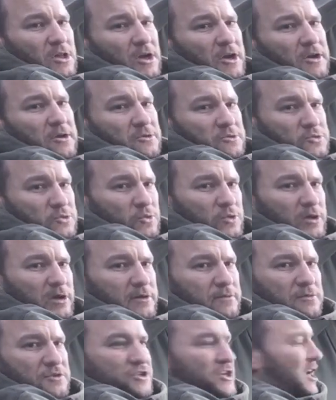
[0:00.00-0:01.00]
liners all
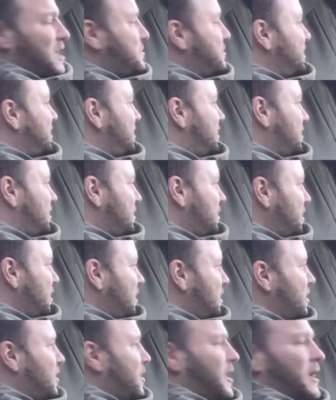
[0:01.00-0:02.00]
night for Jamie.
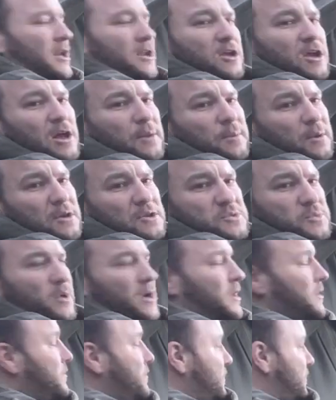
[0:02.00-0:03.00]
I had a couple as
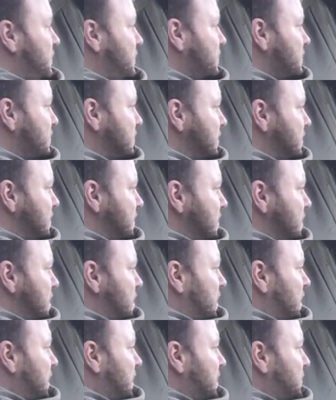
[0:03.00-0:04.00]
well,
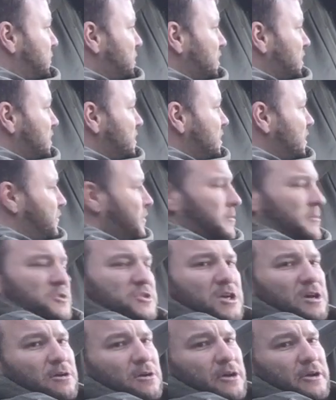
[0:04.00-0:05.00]
but nothing
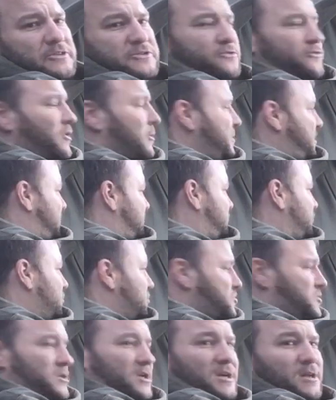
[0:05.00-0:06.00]
materialised from it,
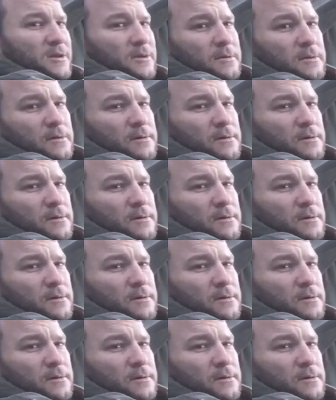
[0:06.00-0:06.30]
unfortunately.